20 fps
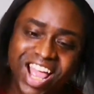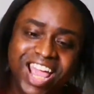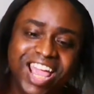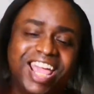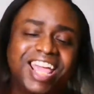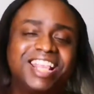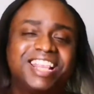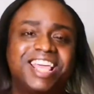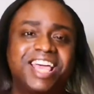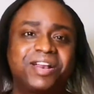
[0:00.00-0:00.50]

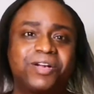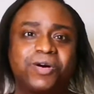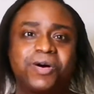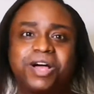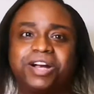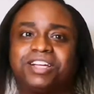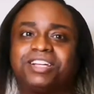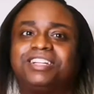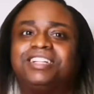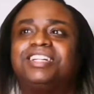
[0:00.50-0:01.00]
In that
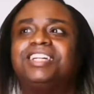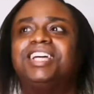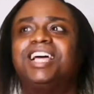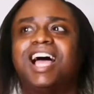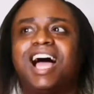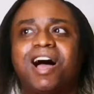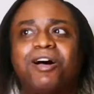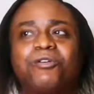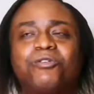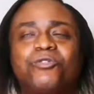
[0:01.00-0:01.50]
order.
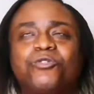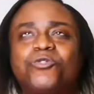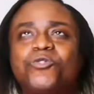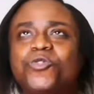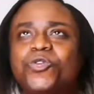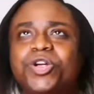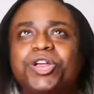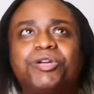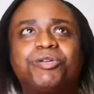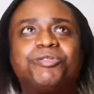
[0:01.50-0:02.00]
I
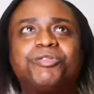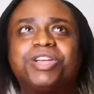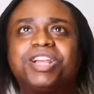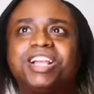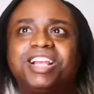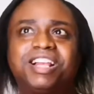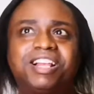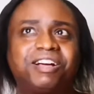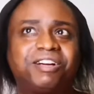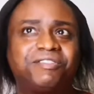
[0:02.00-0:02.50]
really,
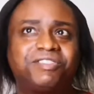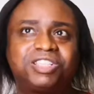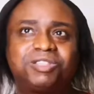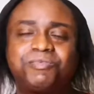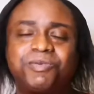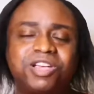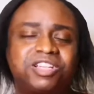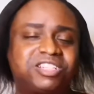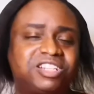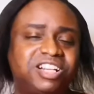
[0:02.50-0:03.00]
really love
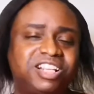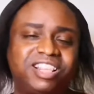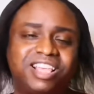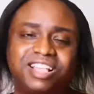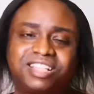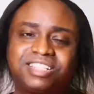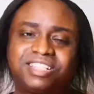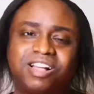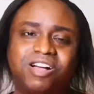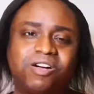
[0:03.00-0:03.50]
especially
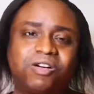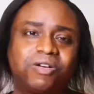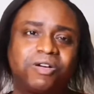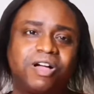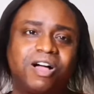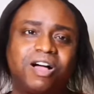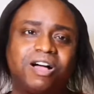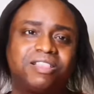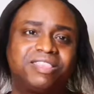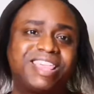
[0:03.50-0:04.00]
that song
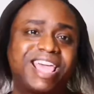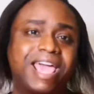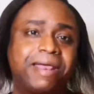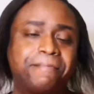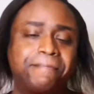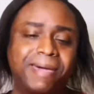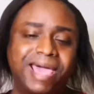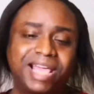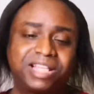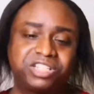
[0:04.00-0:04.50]
called That
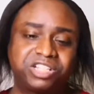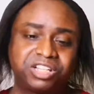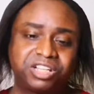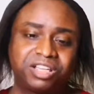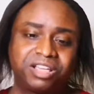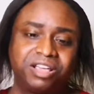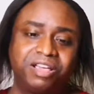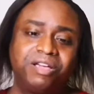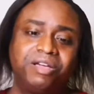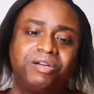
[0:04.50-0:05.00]

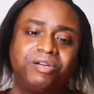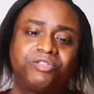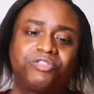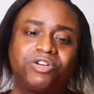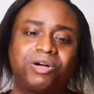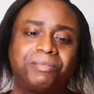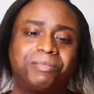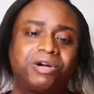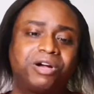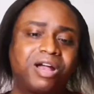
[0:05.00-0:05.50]
Magic
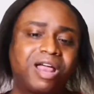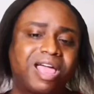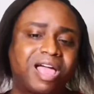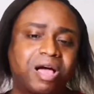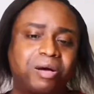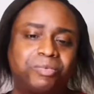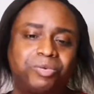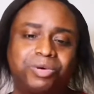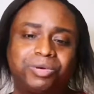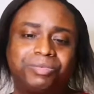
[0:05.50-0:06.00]
from her
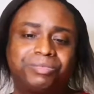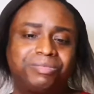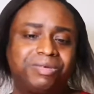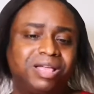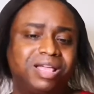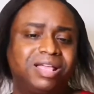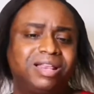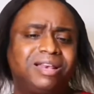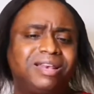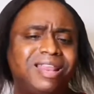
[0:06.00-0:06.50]
album.
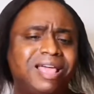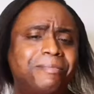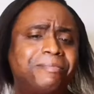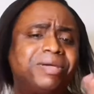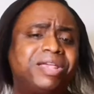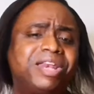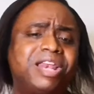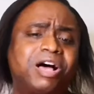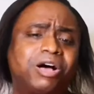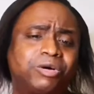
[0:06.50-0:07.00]
Let
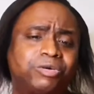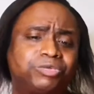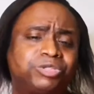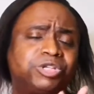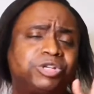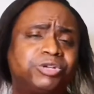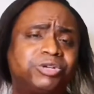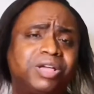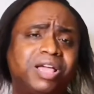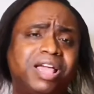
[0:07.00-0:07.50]
me know.
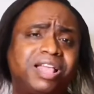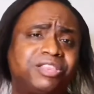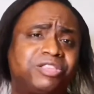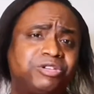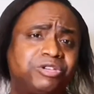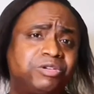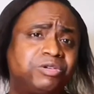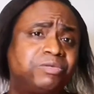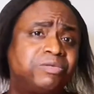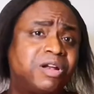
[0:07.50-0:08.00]
Do
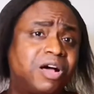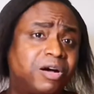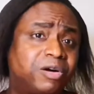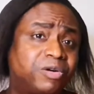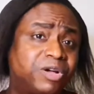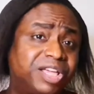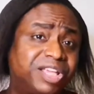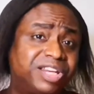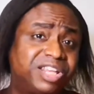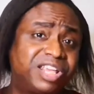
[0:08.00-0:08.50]
you
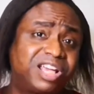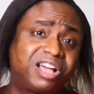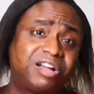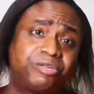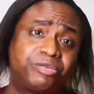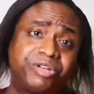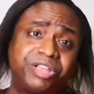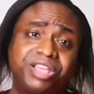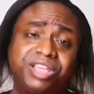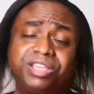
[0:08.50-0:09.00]
know India
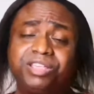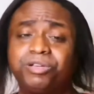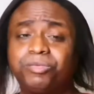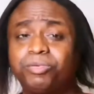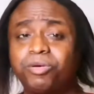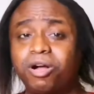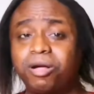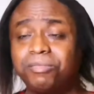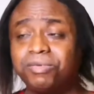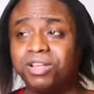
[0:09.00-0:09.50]
Arie? You
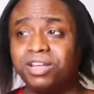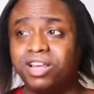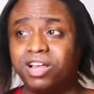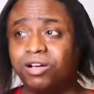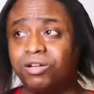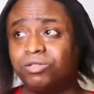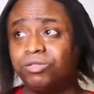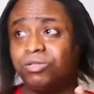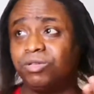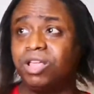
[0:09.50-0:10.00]
probably
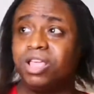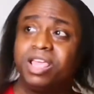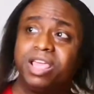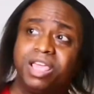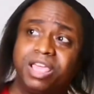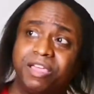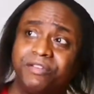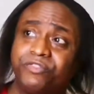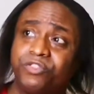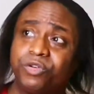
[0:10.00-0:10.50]
don't.
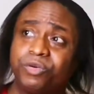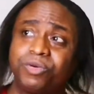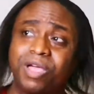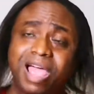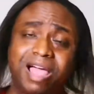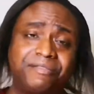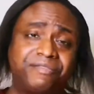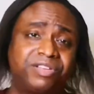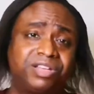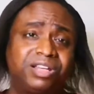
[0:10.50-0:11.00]
If you
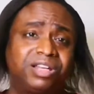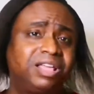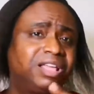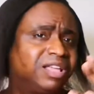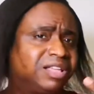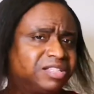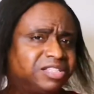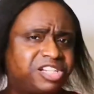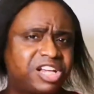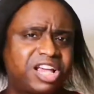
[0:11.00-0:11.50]
haven't,
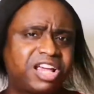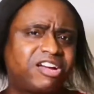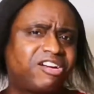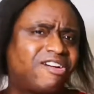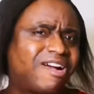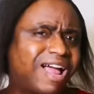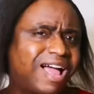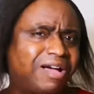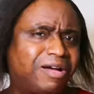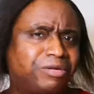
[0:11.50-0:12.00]
check her
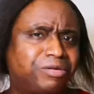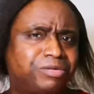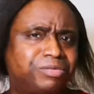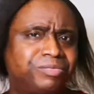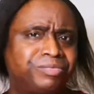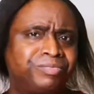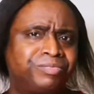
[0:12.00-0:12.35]
out.